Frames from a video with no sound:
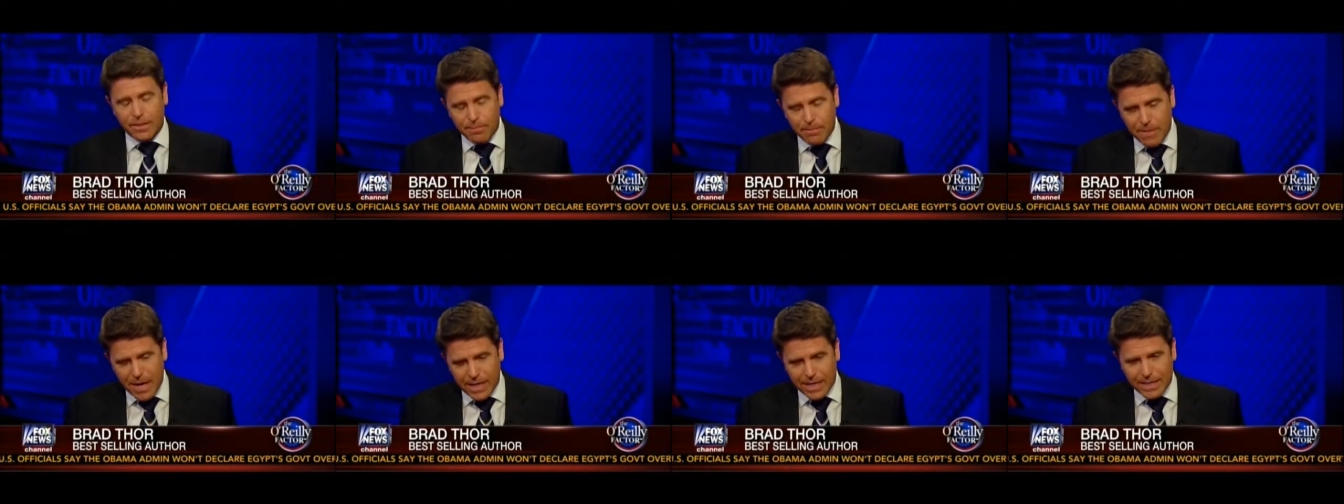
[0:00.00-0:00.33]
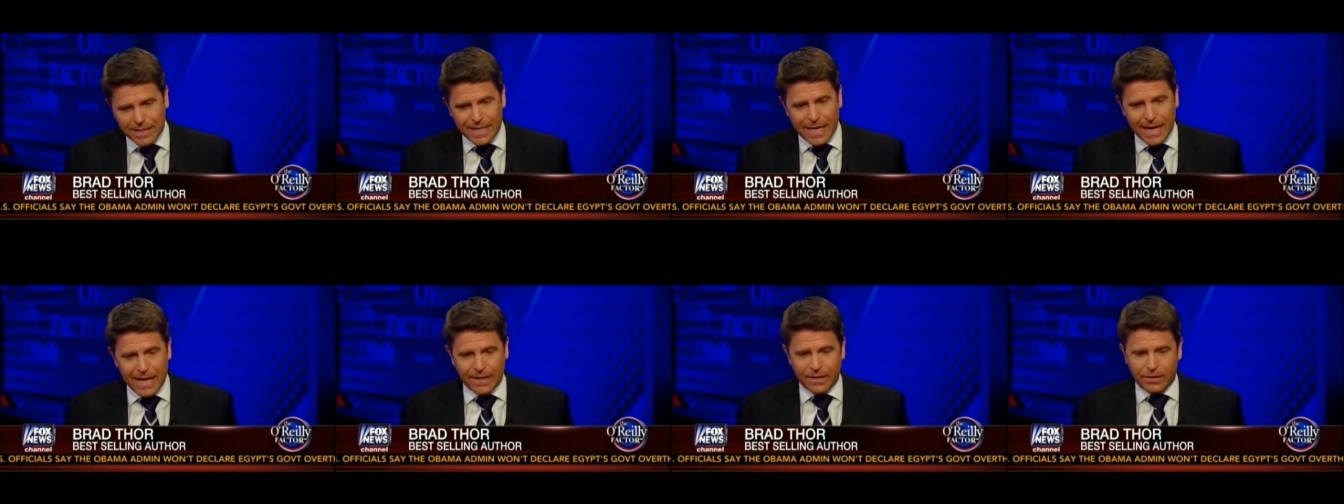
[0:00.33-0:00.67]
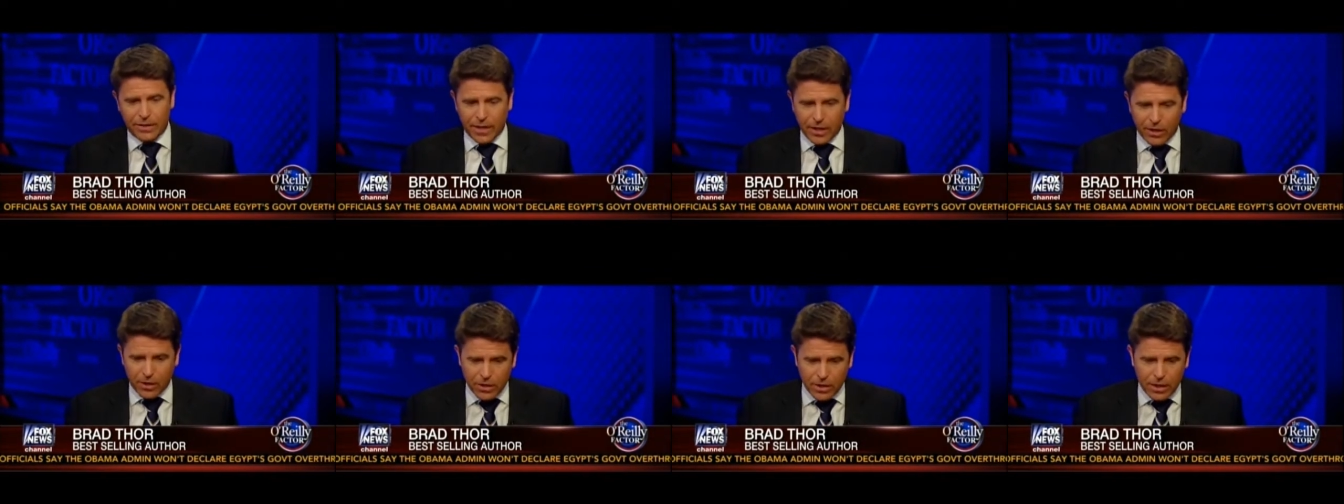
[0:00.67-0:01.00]
the metadata.
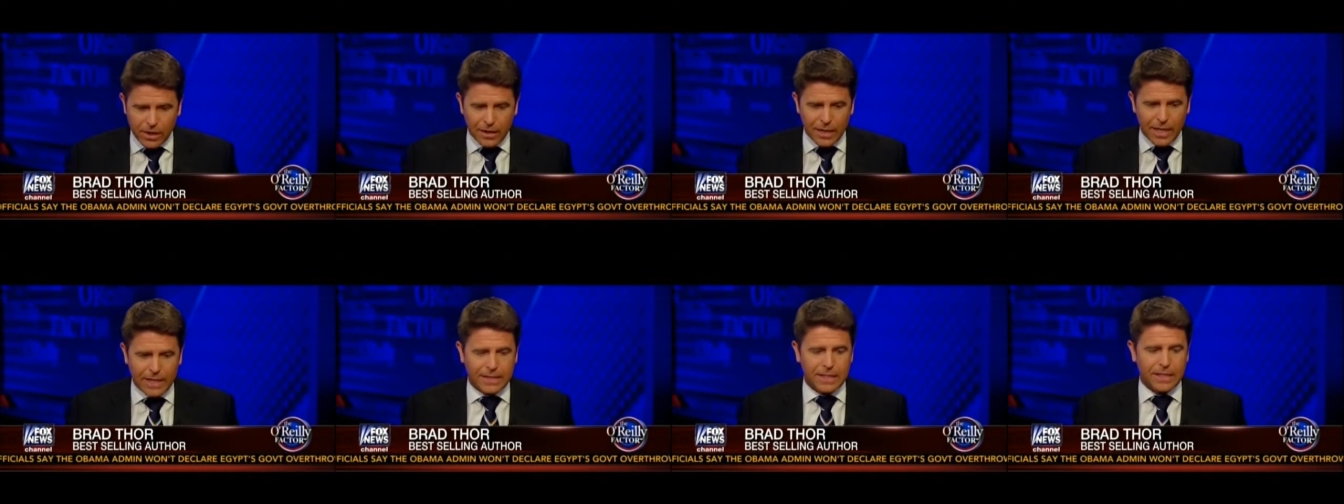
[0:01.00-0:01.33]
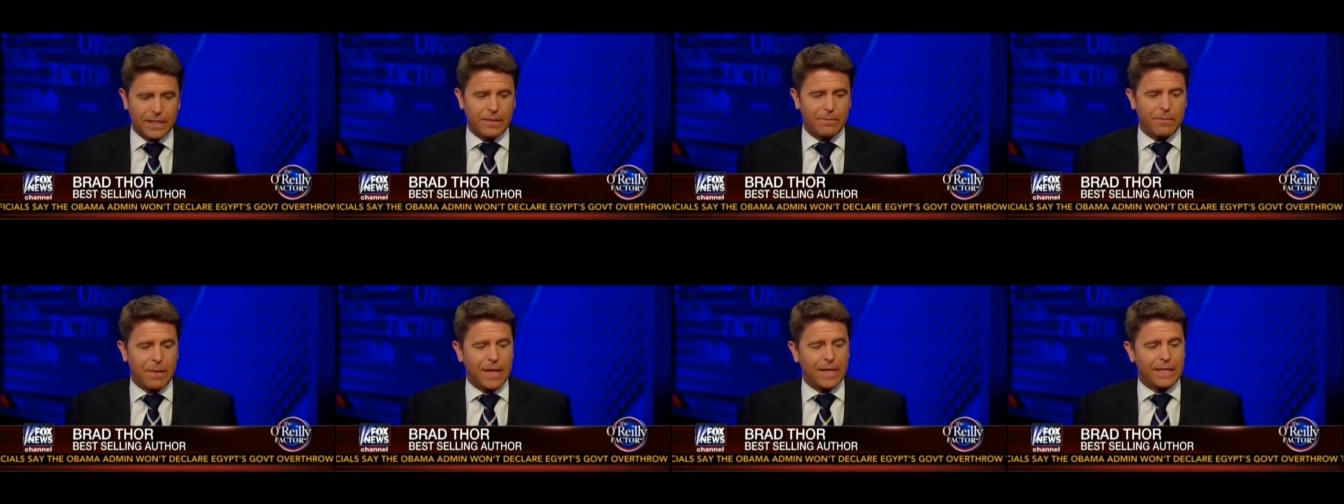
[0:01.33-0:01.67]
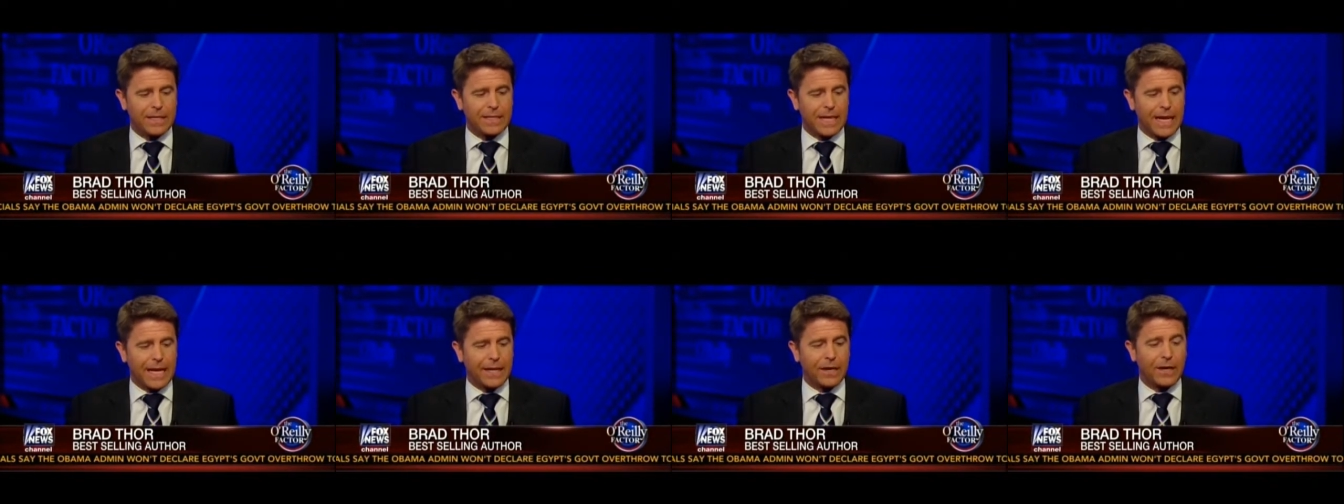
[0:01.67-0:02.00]
They are collecting the
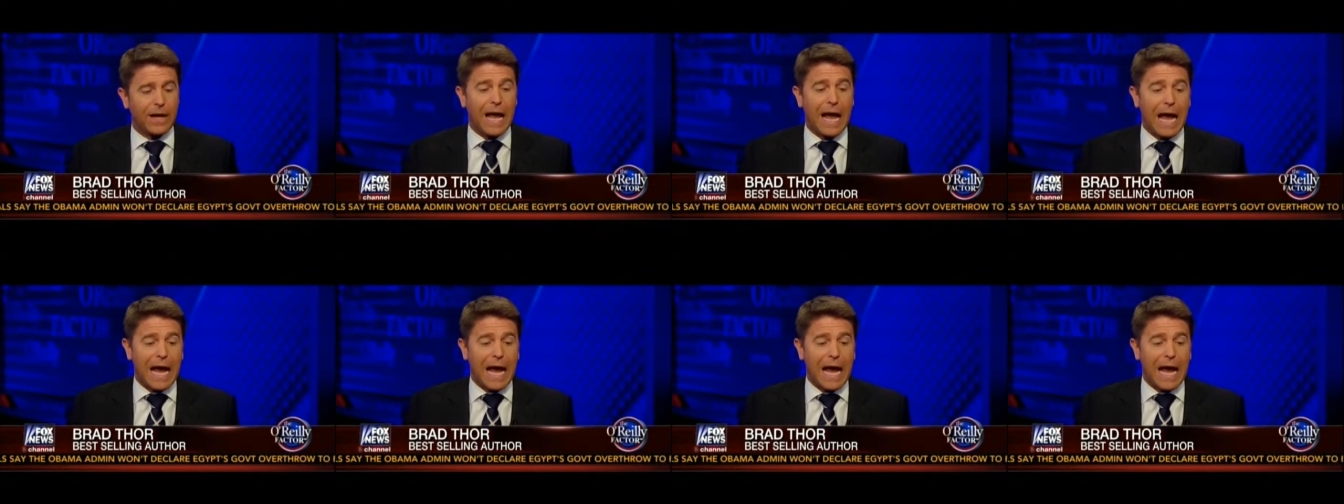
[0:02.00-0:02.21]
metadata.